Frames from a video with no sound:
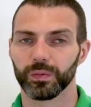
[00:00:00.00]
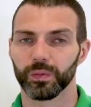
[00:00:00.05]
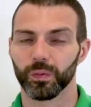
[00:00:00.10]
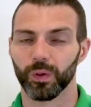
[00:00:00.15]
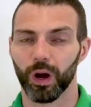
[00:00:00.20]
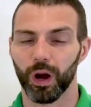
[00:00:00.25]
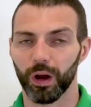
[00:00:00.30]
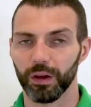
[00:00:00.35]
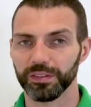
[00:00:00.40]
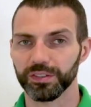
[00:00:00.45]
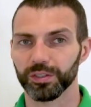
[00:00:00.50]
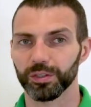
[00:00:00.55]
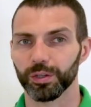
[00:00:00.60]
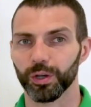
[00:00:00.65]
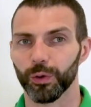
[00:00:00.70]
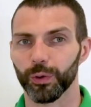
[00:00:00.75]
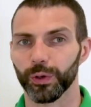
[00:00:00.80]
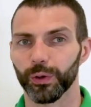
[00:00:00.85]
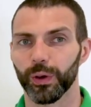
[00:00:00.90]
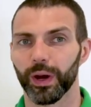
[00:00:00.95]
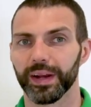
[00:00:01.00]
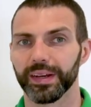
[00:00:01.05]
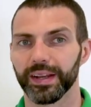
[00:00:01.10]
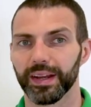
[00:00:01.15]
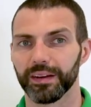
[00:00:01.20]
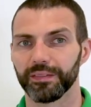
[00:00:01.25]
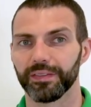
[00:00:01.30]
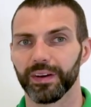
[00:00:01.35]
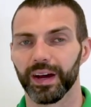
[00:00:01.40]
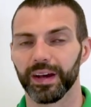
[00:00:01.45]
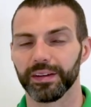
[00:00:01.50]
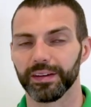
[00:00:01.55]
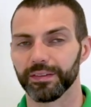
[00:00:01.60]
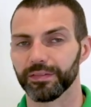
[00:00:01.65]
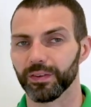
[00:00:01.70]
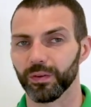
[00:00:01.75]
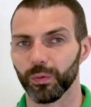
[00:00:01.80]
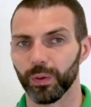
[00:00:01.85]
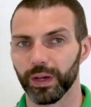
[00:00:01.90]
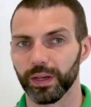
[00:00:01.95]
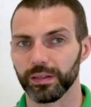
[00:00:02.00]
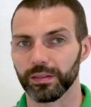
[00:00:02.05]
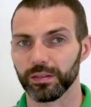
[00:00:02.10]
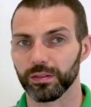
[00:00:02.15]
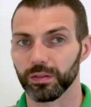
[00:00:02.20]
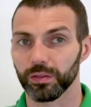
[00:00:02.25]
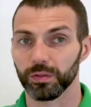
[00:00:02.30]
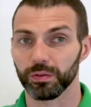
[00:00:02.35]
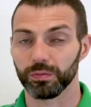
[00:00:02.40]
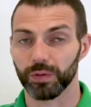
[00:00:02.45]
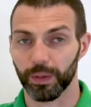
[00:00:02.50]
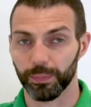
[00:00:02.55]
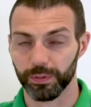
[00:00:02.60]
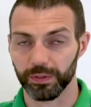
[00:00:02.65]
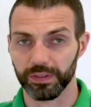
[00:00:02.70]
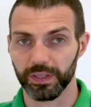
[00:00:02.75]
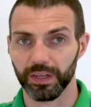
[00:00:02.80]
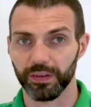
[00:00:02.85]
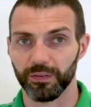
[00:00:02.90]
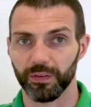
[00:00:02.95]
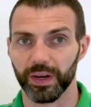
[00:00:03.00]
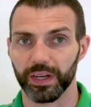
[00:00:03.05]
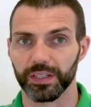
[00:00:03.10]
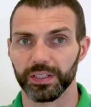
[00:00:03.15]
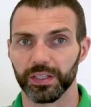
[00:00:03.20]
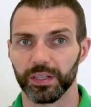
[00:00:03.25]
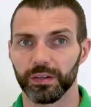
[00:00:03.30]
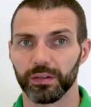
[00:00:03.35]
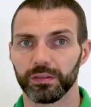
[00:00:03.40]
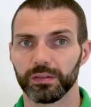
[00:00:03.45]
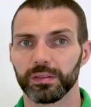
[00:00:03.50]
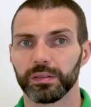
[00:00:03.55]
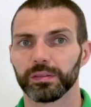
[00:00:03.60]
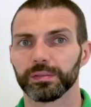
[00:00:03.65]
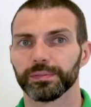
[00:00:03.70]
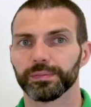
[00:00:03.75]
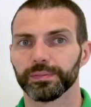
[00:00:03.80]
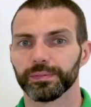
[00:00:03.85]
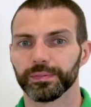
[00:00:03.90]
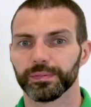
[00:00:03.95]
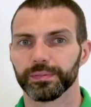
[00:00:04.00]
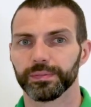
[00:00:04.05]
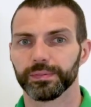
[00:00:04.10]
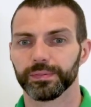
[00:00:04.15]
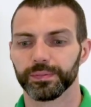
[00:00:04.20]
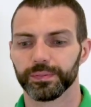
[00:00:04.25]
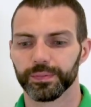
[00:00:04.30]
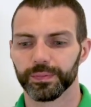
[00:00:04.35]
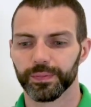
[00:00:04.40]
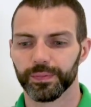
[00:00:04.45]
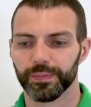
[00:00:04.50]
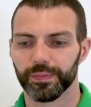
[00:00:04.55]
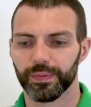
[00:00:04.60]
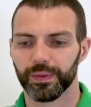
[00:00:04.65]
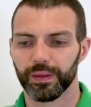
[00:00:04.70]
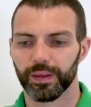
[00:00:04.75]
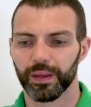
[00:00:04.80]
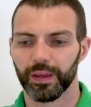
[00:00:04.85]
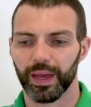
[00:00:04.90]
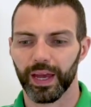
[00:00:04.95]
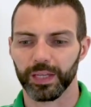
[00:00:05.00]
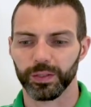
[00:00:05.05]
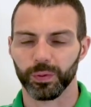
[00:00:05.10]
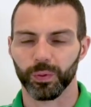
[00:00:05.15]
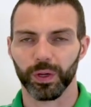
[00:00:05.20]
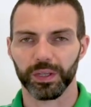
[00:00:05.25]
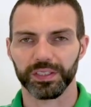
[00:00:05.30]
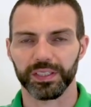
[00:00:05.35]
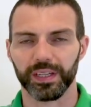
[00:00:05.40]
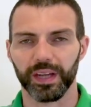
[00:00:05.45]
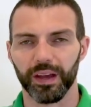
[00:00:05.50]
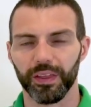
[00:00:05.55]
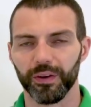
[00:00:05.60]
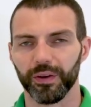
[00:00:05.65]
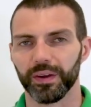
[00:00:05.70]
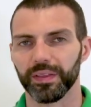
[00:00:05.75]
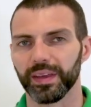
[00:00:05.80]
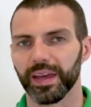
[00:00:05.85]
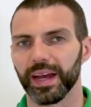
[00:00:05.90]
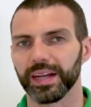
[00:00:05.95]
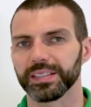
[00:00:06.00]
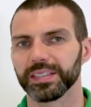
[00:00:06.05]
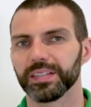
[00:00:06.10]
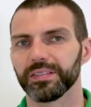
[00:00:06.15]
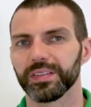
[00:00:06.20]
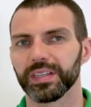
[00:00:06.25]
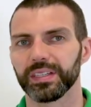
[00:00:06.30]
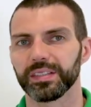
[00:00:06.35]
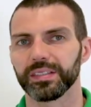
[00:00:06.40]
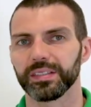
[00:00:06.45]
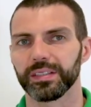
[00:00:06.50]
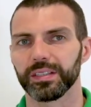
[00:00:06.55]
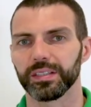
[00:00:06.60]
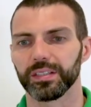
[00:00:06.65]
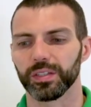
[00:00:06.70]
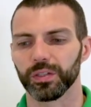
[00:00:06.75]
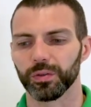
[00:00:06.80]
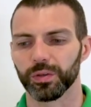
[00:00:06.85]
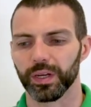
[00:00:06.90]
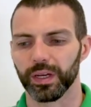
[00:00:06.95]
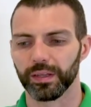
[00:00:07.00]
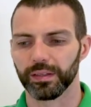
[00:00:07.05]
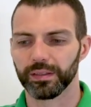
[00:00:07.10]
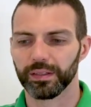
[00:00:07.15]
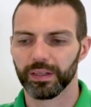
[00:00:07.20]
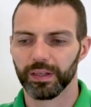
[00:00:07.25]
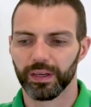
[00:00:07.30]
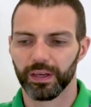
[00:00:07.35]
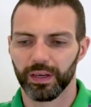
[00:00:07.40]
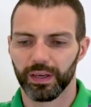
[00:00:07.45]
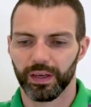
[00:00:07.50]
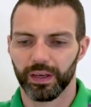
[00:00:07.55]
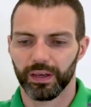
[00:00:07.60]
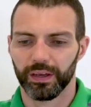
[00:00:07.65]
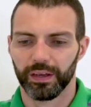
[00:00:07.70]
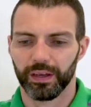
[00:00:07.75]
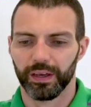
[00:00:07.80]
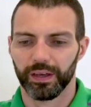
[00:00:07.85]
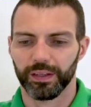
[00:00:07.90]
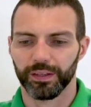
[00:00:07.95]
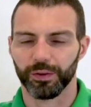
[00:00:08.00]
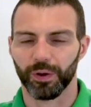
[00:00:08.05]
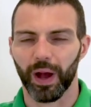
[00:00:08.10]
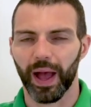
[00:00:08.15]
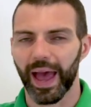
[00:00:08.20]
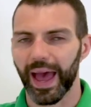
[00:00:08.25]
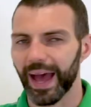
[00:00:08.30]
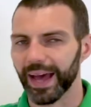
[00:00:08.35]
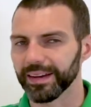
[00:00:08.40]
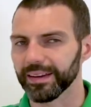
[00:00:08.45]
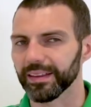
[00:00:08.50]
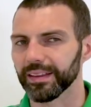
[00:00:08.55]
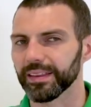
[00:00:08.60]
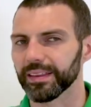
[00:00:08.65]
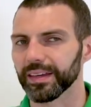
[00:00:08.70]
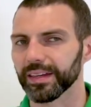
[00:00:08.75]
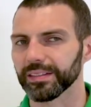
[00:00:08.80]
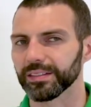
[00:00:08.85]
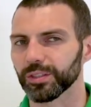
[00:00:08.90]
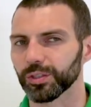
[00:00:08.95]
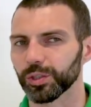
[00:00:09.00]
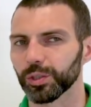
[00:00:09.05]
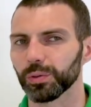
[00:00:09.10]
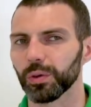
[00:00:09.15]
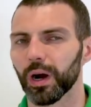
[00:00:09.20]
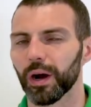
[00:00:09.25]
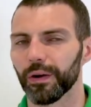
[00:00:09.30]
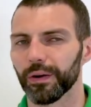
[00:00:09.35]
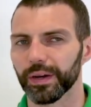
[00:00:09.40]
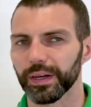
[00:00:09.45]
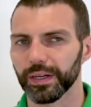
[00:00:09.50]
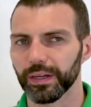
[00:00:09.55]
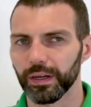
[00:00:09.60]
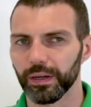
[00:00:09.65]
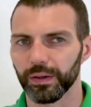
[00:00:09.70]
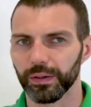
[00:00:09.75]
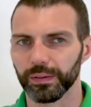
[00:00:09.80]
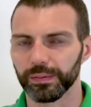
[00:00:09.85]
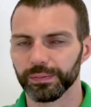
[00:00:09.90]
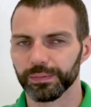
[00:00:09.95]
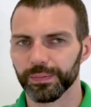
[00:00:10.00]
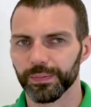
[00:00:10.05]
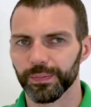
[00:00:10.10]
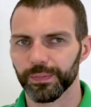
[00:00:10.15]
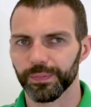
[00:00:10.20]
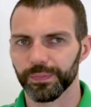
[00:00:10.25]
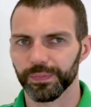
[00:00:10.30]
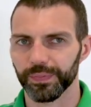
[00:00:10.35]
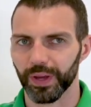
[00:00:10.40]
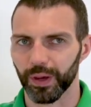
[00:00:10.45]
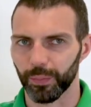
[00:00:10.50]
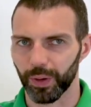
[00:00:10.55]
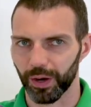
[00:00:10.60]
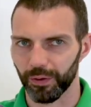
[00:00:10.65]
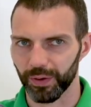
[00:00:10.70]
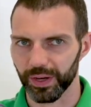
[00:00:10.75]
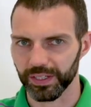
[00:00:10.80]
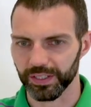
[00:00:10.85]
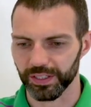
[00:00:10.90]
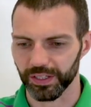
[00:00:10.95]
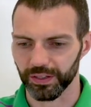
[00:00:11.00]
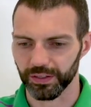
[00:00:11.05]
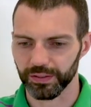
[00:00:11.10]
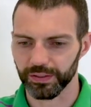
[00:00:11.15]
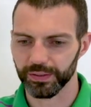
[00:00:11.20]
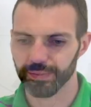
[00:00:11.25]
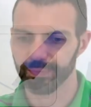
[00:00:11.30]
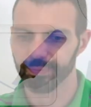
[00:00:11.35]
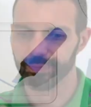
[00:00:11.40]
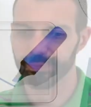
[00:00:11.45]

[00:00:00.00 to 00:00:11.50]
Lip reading: We're also going to identify different ways to represent ratios. As we work together on the activities in this unit, you'll add to the things that you already know about ratios.